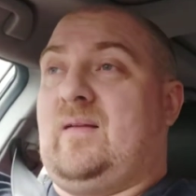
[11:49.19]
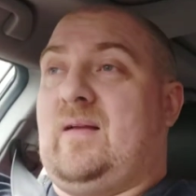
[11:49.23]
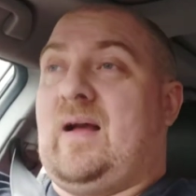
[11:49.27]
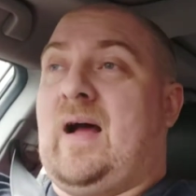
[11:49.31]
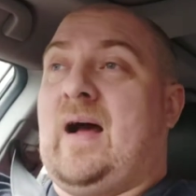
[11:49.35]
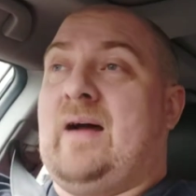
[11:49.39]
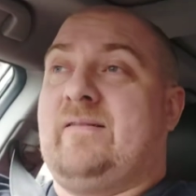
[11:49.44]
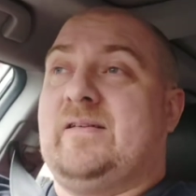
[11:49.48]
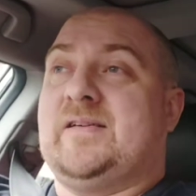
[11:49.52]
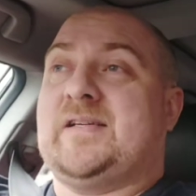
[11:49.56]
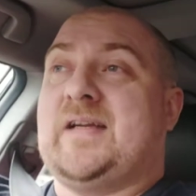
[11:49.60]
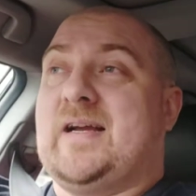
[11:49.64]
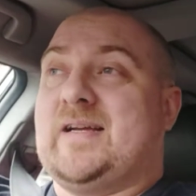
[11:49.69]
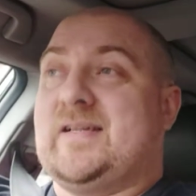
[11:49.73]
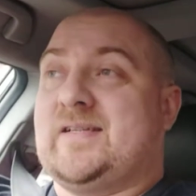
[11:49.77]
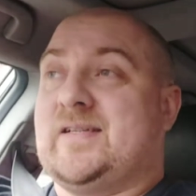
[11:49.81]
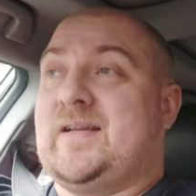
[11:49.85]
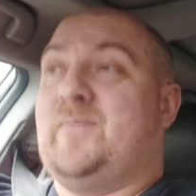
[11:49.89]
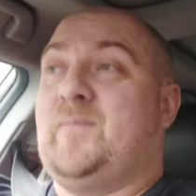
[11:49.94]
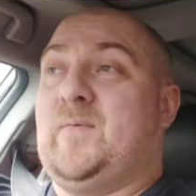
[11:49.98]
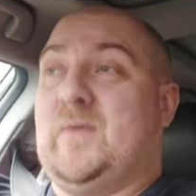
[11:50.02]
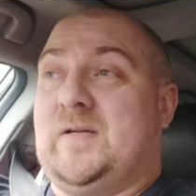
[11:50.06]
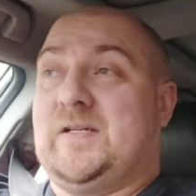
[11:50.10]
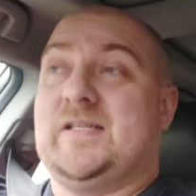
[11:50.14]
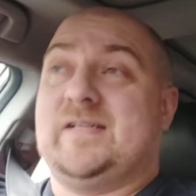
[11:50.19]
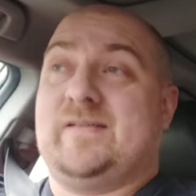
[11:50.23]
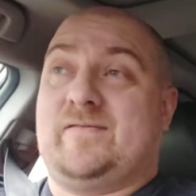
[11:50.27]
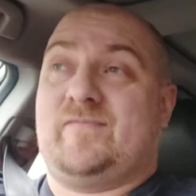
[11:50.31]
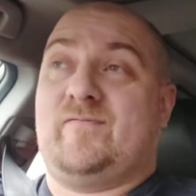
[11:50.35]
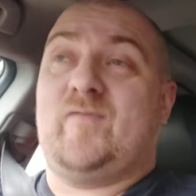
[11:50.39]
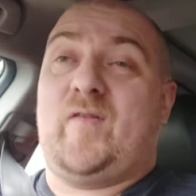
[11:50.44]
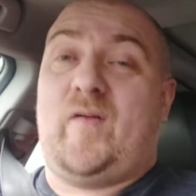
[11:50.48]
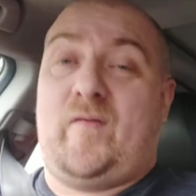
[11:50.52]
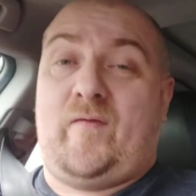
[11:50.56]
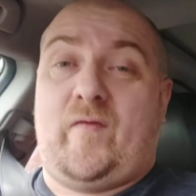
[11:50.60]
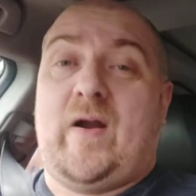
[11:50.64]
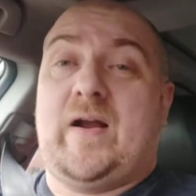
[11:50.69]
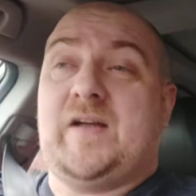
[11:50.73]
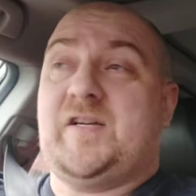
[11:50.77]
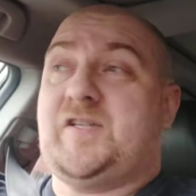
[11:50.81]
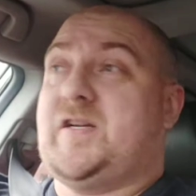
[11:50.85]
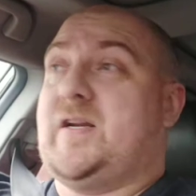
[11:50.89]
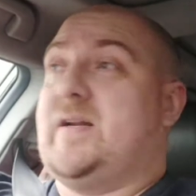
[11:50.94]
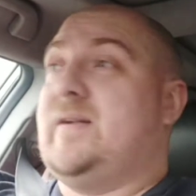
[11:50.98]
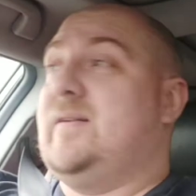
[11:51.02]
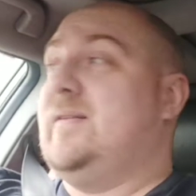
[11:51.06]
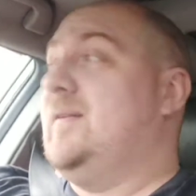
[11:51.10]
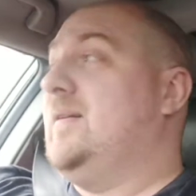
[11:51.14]
Irish accent, which is
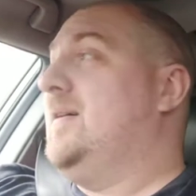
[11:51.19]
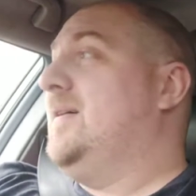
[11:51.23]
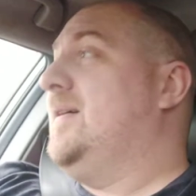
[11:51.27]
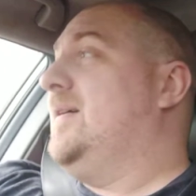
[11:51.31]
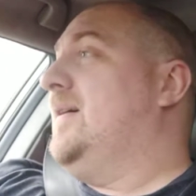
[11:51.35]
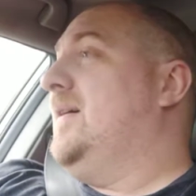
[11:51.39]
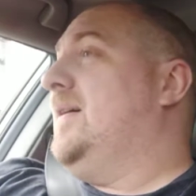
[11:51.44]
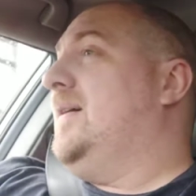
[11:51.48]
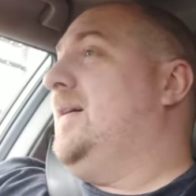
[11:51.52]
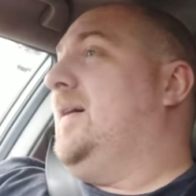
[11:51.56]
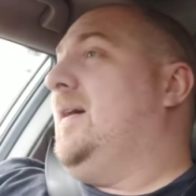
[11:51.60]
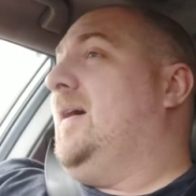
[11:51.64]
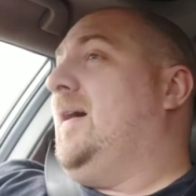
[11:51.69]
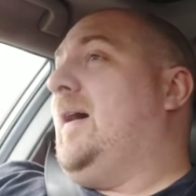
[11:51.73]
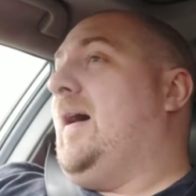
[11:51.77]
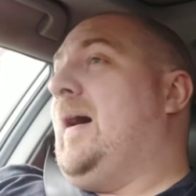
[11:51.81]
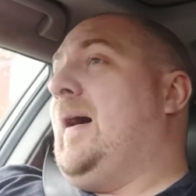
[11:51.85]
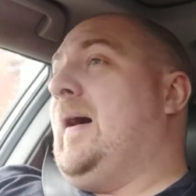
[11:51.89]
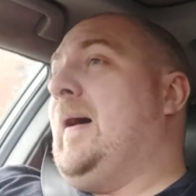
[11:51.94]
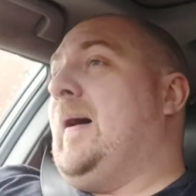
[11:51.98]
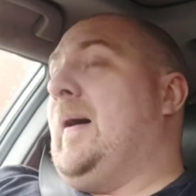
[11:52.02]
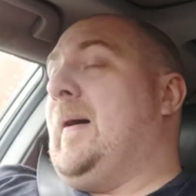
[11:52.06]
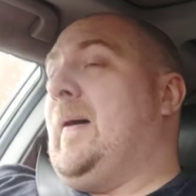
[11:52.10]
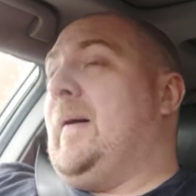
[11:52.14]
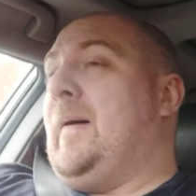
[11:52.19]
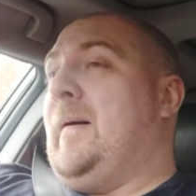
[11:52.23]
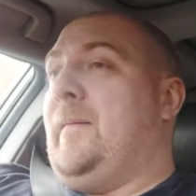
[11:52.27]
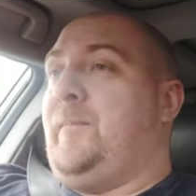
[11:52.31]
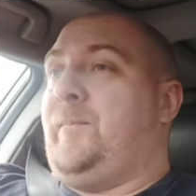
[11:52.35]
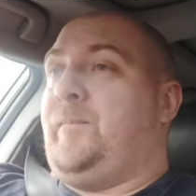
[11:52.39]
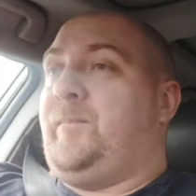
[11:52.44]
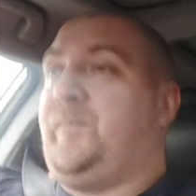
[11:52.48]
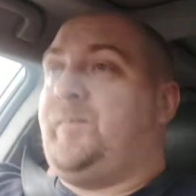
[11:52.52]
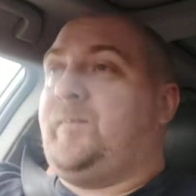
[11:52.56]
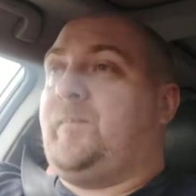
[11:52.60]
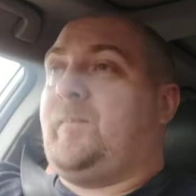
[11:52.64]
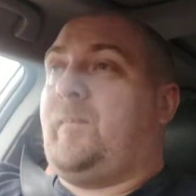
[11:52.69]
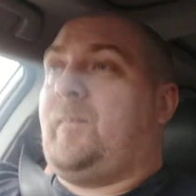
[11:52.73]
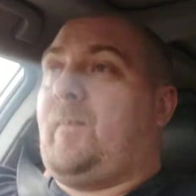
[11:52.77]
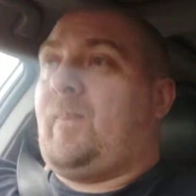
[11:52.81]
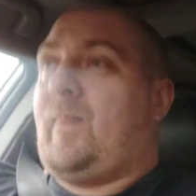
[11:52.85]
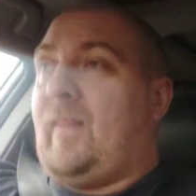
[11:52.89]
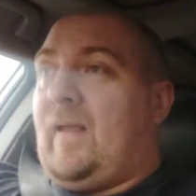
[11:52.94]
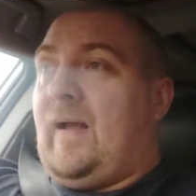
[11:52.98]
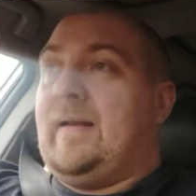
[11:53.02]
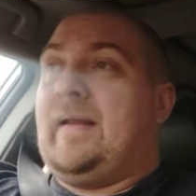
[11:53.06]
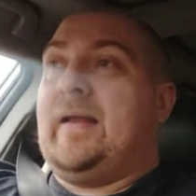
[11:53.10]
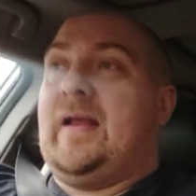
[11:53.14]
refreshing.
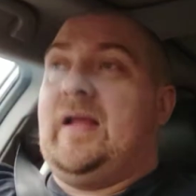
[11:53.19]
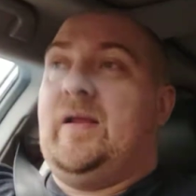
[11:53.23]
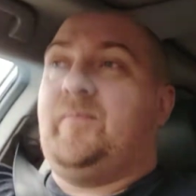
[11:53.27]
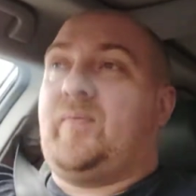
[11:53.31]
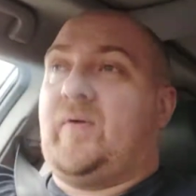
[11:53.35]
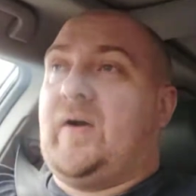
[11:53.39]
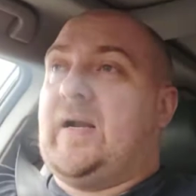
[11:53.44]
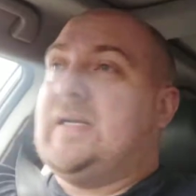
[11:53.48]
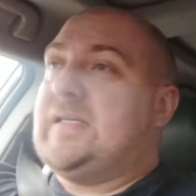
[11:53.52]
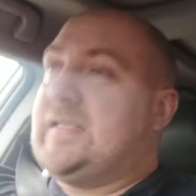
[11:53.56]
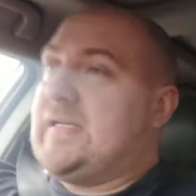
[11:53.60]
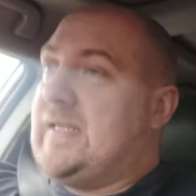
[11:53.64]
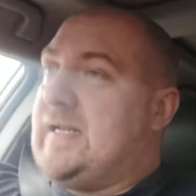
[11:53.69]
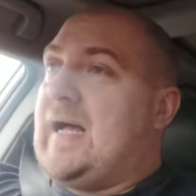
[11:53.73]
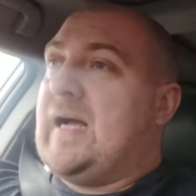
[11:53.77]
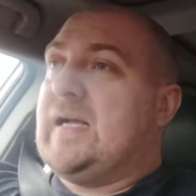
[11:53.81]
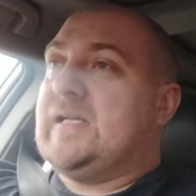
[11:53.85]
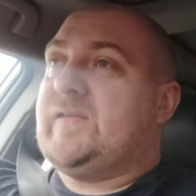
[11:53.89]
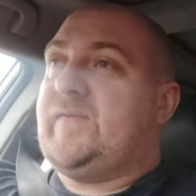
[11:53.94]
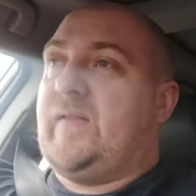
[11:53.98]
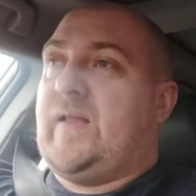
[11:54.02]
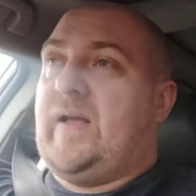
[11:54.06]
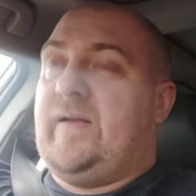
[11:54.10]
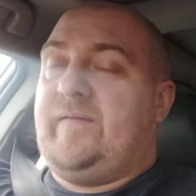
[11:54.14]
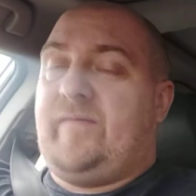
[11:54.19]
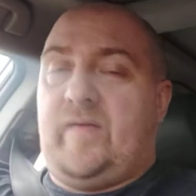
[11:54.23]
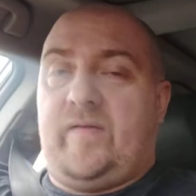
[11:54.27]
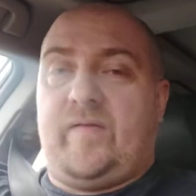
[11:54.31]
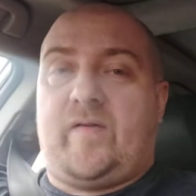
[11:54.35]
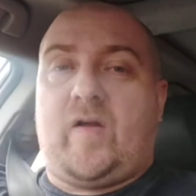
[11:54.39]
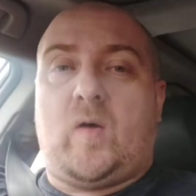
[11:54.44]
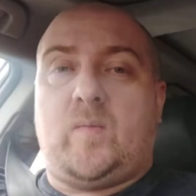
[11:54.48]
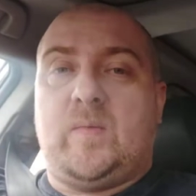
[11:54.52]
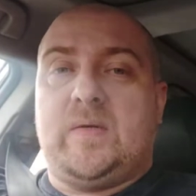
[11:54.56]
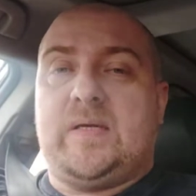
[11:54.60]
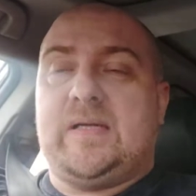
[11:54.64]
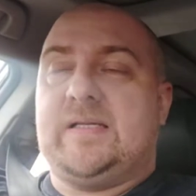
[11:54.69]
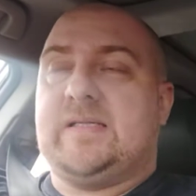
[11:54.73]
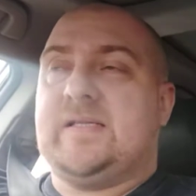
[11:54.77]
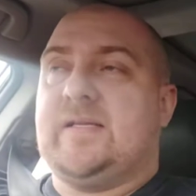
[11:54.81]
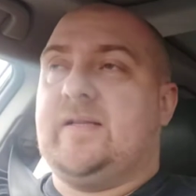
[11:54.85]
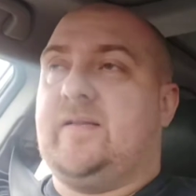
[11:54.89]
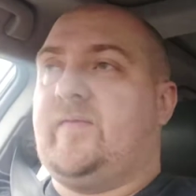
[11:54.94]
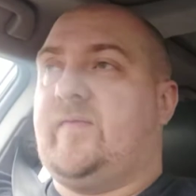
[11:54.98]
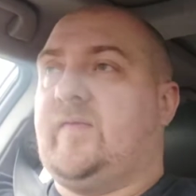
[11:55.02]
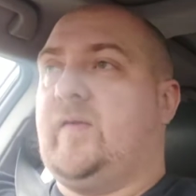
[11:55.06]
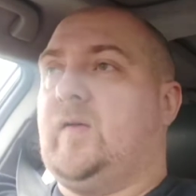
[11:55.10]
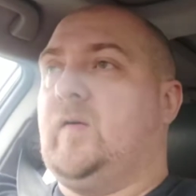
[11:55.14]
And he brings a nice flavour of comedy to
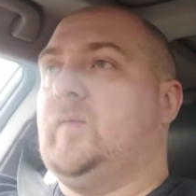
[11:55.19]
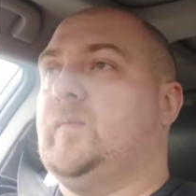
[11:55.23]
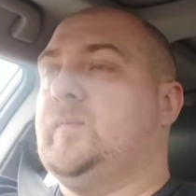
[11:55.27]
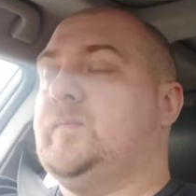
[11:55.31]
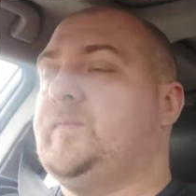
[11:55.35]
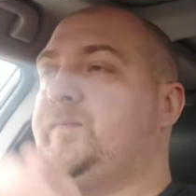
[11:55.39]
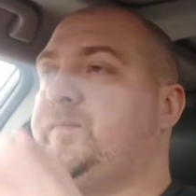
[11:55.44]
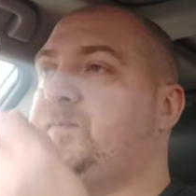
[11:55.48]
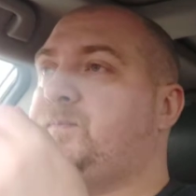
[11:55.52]
the film.